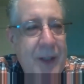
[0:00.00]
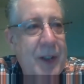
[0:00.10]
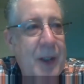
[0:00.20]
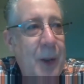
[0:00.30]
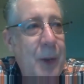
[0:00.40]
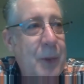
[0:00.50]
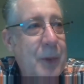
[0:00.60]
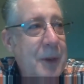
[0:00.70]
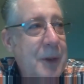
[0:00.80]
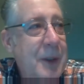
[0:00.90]
it's like,
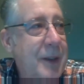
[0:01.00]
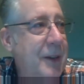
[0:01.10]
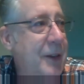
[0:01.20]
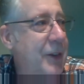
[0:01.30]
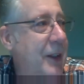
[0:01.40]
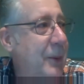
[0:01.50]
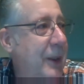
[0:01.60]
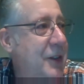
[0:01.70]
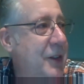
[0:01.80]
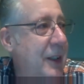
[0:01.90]
oh, look, there's that
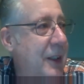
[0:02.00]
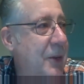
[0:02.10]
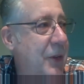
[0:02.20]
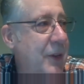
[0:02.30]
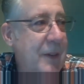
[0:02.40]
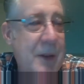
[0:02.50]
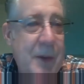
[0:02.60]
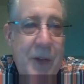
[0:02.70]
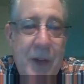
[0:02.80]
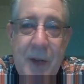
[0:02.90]
rage and anger thing that
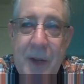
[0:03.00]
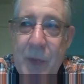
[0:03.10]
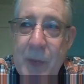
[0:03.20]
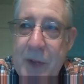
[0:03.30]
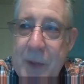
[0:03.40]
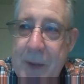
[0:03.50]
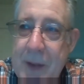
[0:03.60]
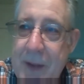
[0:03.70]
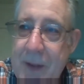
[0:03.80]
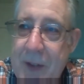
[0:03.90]
always occurs when
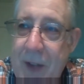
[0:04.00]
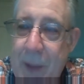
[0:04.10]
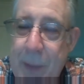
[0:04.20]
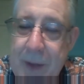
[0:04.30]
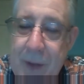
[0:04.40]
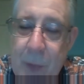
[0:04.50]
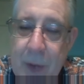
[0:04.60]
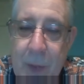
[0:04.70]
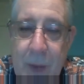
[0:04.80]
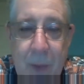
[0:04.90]
something like this happens.
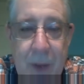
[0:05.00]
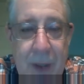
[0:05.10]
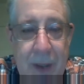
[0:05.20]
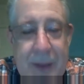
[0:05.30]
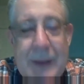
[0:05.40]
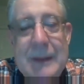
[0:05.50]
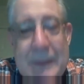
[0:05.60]
What do I want?